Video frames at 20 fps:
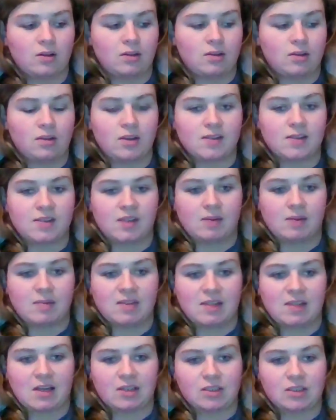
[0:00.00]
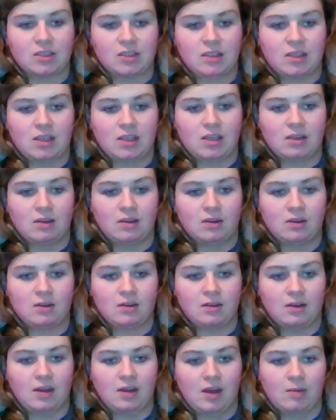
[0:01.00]
the stem is actually
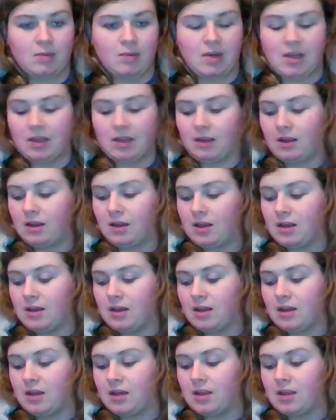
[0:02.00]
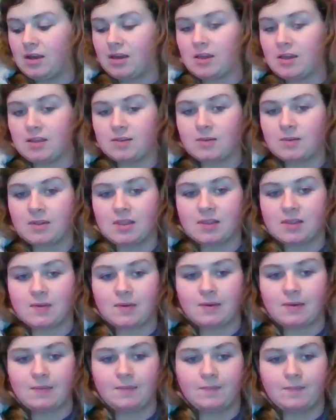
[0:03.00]
happening. And it is with this
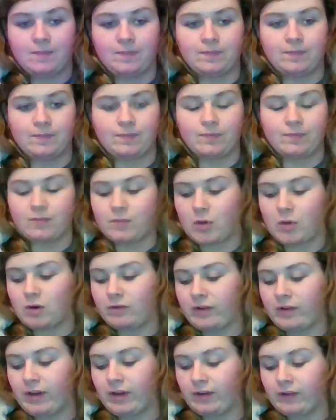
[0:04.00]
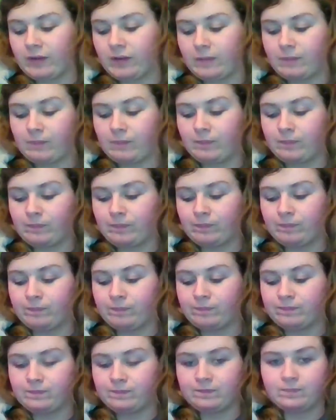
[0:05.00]
one. Perfect.
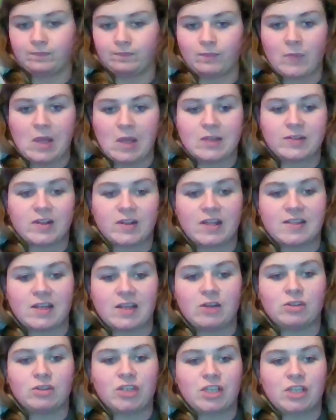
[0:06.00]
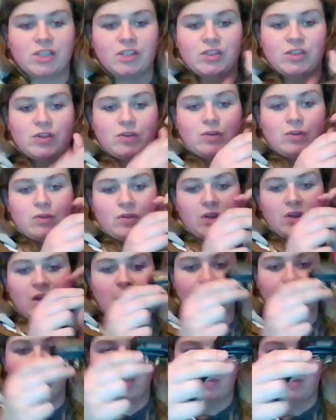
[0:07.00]
So that's how you change it to the
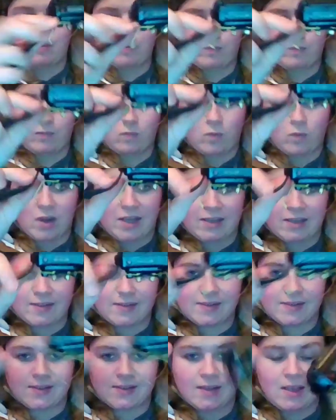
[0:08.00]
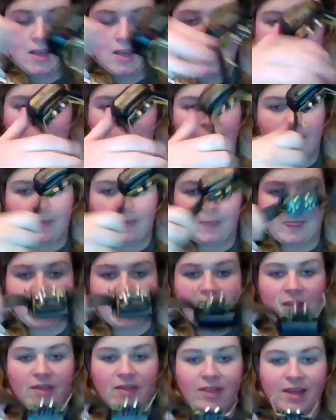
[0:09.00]
comfort wings. And
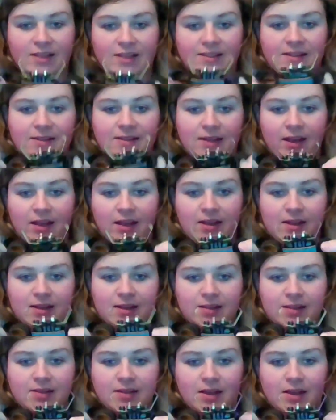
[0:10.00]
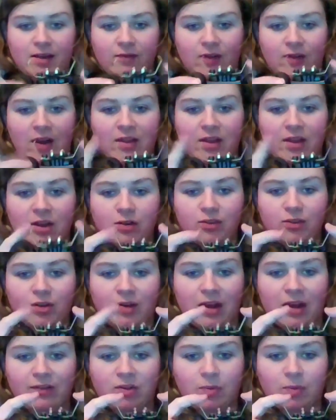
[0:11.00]
this is, I find that you
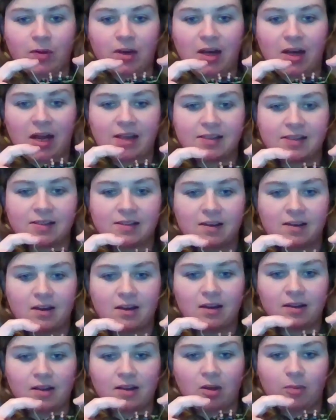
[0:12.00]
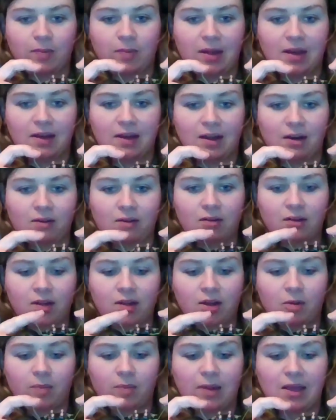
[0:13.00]
don't have to put it as snug. They'll bend out a
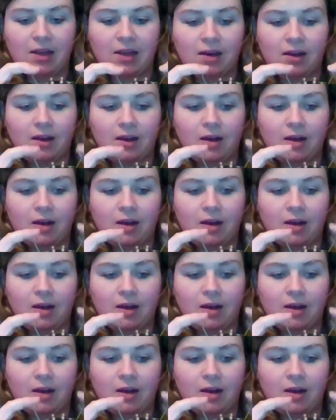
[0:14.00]
little bit.